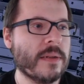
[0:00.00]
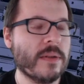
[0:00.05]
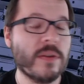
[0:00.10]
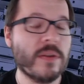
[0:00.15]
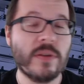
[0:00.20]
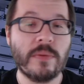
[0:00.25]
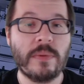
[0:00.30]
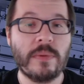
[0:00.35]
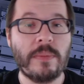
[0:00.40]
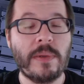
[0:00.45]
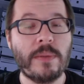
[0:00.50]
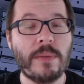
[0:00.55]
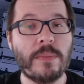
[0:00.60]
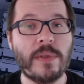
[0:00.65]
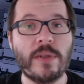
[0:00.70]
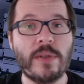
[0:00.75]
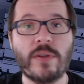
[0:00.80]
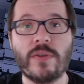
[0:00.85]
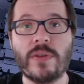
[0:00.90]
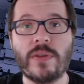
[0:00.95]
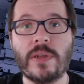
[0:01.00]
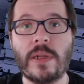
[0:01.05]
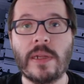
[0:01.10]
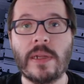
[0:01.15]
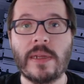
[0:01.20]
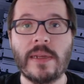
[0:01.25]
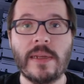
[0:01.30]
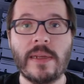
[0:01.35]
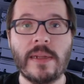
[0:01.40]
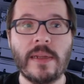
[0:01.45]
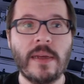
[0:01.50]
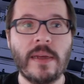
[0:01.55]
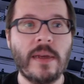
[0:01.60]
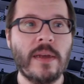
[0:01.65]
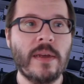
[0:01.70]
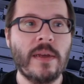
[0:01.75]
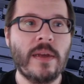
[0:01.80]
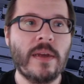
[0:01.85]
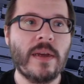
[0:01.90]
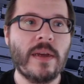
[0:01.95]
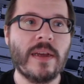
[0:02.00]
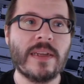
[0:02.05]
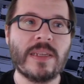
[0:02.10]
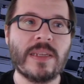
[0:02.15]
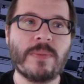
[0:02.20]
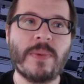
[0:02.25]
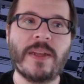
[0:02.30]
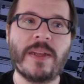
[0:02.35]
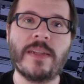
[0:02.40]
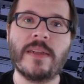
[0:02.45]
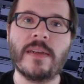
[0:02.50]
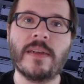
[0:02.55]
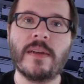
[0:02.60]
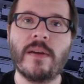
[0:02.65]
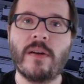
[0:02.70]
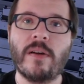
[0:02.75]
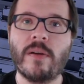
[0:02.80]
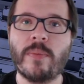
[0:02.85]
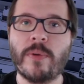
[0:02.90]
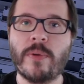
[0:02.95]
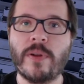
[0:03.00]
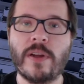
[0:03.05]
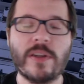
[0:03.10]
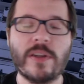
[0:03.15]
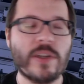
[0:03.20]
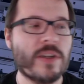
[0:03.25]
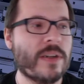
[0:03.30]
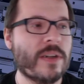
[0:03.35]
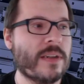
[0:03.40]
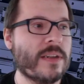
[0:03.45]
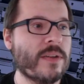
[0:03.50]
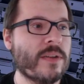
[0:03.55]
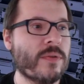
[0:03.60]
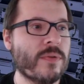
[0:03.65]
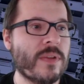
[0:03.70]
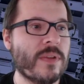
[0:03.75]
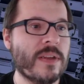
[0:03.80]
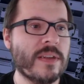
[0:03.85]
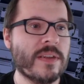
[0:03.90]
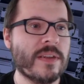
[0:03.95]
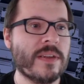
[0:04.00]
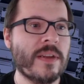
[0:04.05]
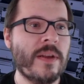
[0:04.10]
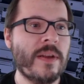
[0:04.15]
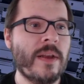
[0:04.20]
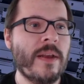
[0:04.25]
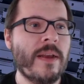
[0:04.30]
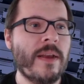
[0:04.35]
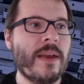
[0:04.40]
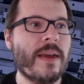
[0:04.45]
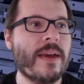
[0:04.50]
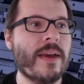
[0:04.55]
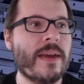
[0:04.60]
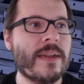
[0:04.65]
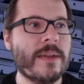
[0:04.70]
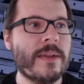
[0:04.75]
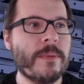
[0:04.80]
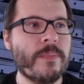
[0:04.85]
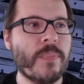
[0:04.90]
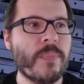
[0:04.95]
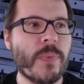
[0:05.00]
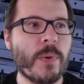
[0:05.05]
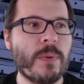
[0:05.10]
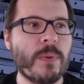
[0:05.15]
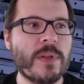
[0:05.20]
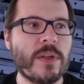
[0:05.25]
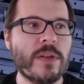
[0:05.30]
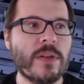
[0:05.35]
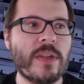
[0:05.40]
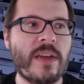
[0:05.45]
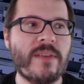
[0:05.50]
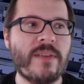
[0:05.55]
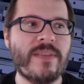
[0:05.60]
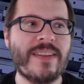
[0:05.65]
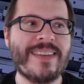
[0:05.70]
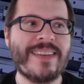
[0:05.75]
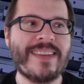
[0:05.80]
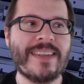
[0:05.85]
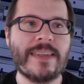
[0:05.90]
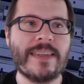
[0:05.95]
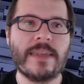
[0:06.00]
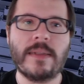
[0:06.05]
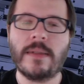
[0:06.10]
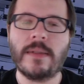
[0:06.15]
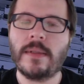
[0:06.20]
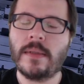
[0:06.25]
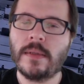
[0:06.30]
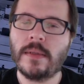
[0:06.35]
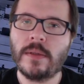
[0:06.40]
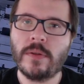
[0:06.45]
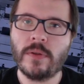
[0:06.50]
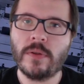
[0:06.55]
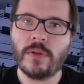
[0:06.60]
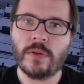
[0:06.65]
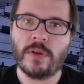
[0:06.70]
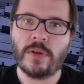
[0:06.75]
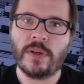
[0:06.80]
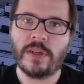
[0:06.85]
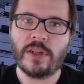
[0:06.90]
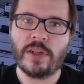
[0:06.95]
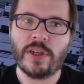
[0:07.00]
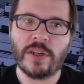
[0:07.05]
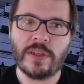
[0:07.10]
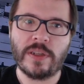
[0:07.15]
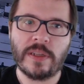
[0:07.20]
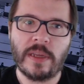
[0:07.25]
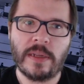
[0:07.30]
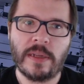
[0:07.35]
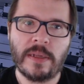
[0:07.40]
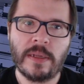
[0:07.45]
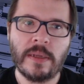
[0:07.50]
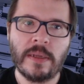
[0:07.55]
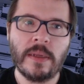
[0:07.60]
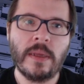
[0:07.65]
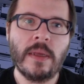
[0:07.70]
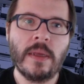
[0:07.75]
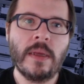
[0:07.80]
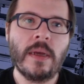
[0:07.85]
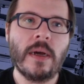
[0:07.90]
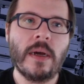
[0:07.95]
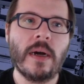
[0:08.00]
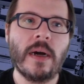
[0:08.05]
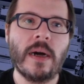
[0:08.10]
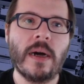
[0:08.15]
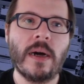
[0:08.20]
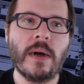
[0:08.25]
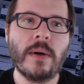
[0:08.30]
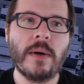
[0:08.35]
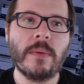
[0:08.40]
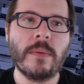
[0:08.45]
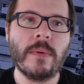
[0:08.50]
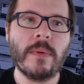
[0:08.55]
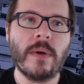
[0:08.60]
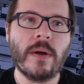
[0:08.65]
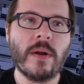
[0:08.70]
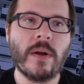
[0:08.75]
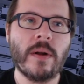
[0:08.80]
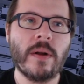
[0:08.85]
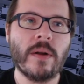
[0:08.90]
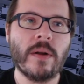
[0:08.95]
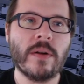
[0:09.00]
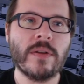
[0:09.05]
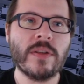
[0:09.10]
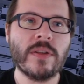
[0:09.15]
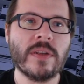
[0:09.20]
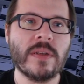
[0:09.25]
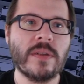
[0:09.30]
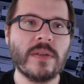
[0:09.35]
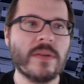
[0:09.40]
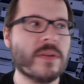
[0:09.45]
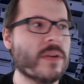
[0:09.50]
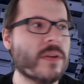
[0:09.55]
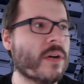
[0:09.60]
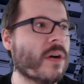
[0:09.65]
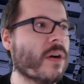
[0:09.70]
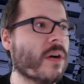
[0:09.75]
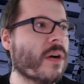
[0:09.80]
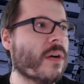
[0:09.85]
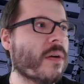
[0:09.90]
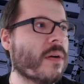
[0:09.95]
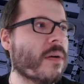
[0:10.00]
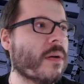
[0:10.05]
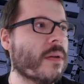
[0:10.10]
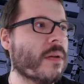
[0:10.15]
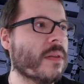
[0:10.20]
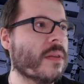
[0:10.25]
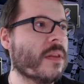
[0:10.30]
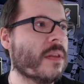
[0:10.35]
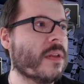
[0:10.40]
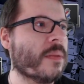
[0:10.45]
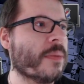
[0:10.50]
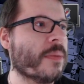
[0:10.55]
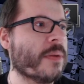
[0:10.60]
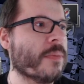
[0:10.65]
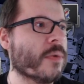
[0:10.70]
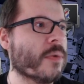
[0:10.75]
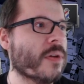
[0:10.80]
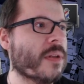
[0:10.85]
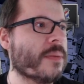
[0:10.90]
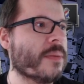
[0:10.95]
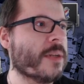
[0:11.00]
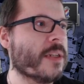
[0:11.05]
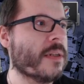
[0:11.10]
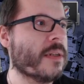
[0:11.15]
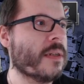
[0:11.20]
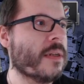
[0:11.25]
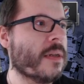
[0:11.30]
So we might be interested in expanding our production into this. And we don't have the skill to learn it just yet. Our skills are a little bit more limited.